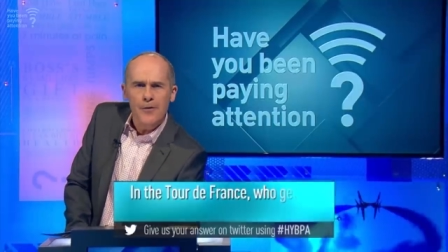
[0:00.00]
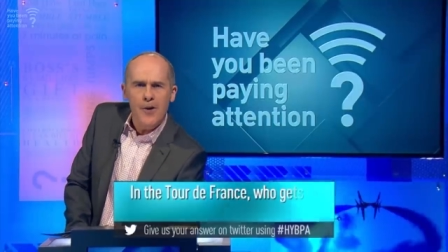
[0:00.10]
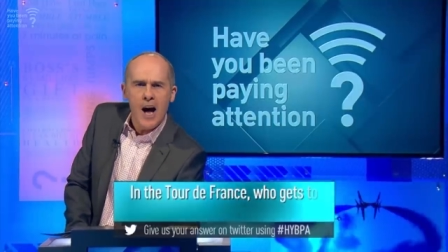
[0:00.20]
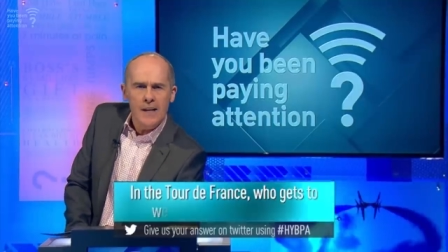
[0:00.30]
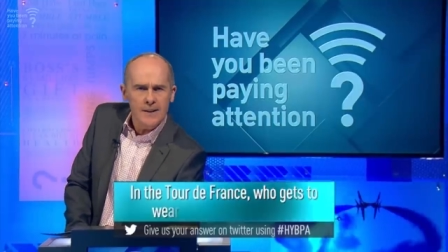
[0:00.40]
who
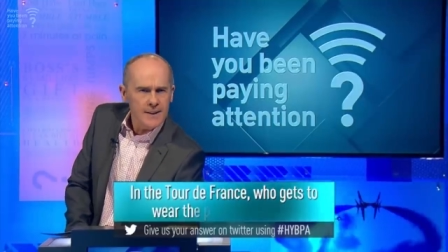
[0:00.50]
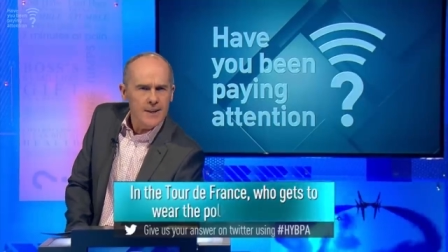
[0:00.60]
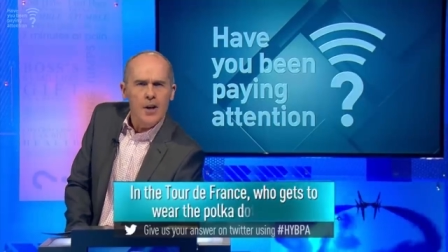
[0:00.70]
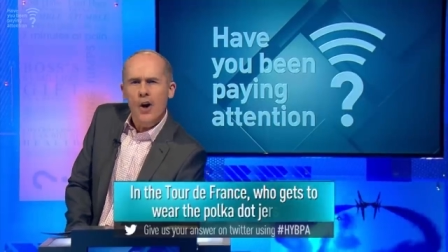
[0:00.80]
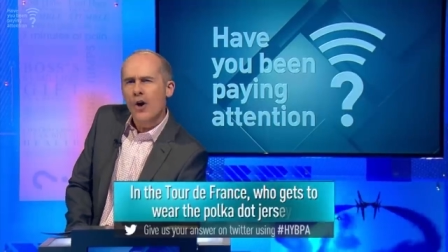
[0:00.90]

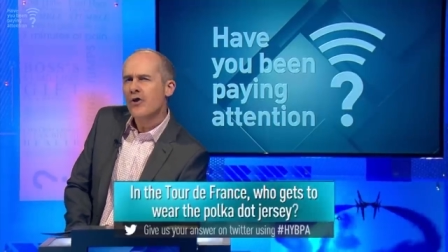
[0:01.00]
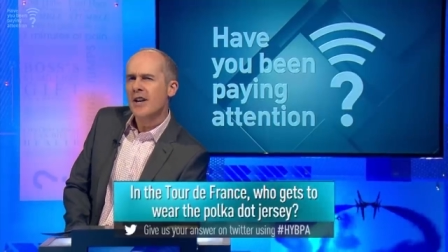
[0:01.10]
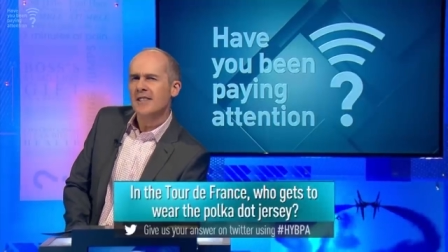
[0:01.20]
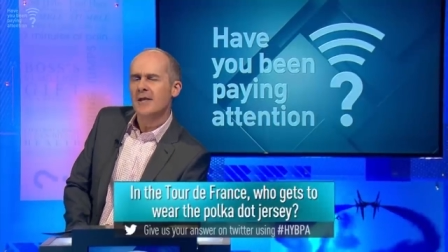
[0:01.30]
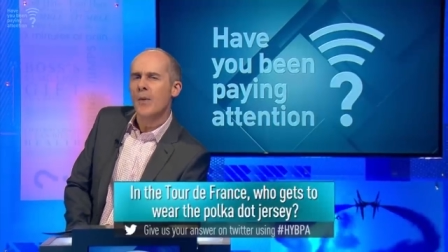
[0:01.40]
gets
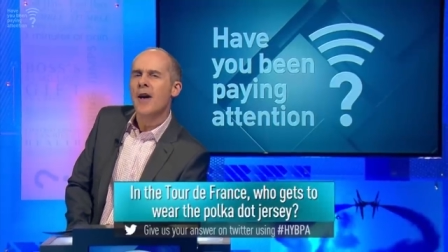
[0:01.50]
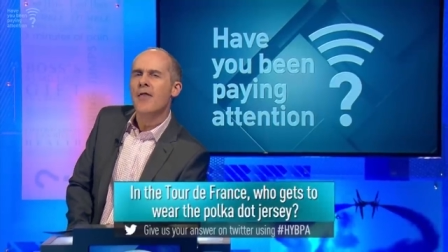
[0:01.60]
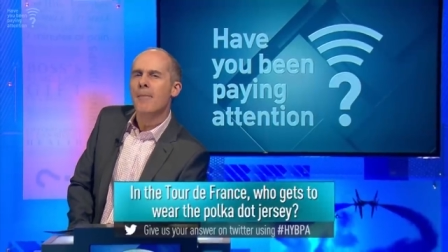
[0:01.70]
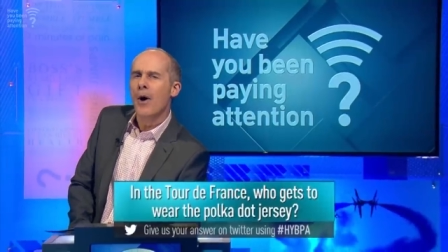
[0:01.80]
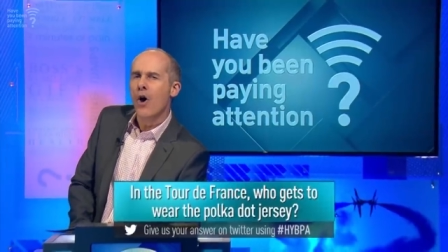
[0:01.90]
to
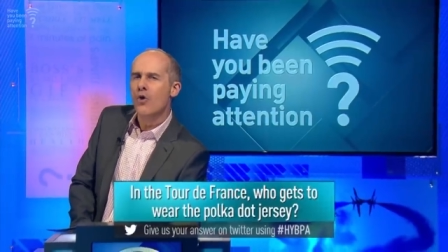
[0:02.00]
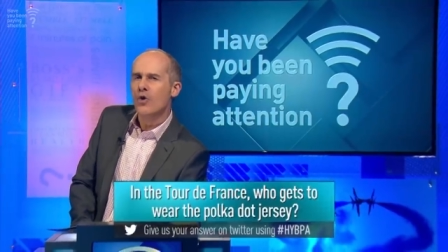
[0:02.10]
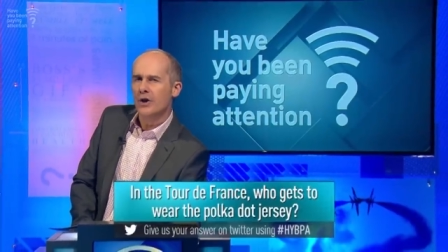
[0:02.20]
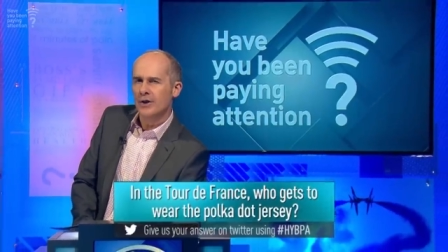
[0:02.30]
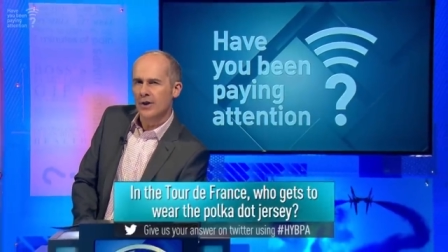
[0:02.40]

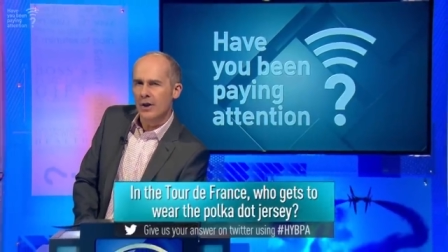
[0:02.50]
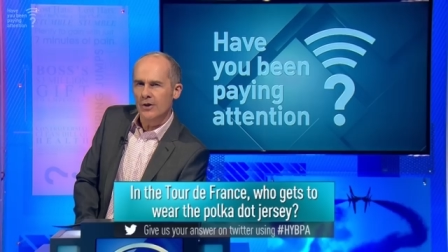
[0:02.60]
wear the